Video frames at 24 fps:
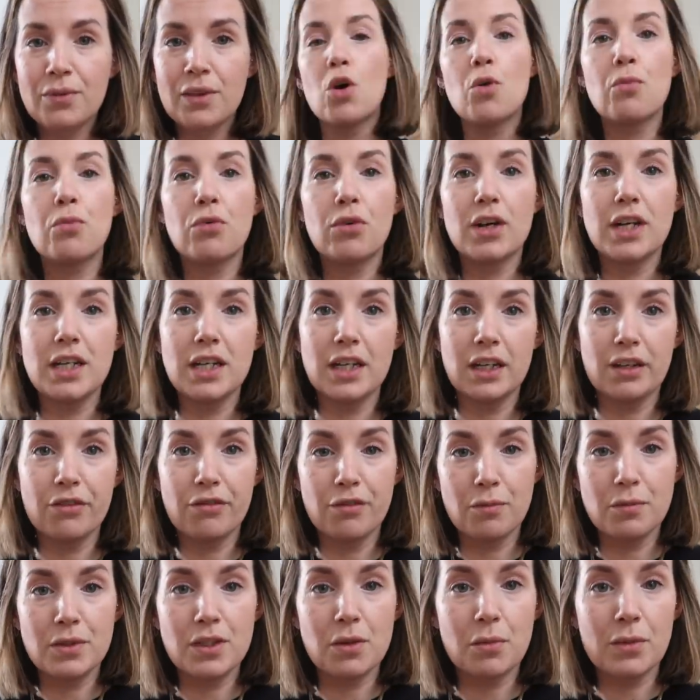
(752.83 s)
operating
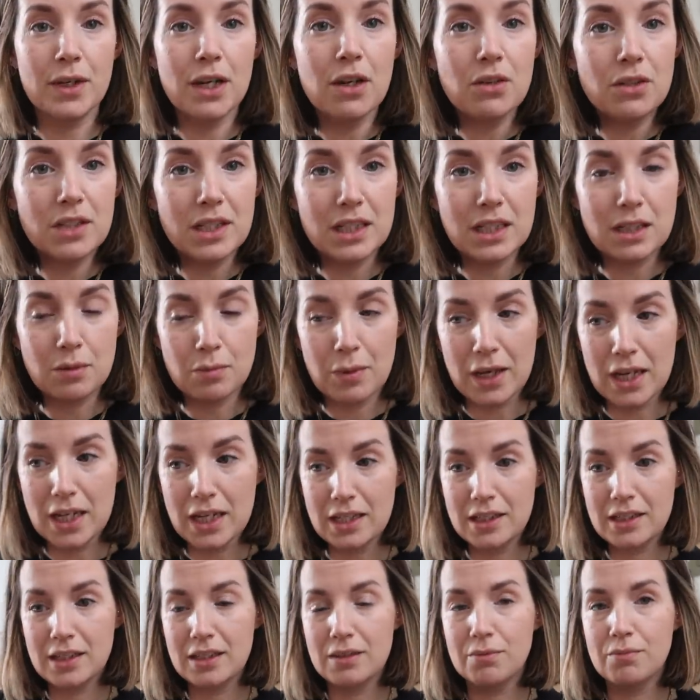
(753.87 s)
from someone else's
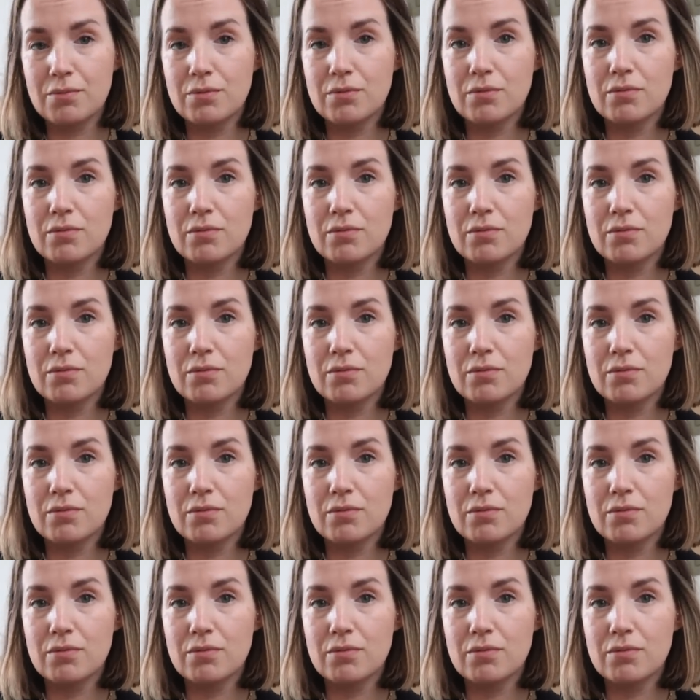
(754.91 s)
space,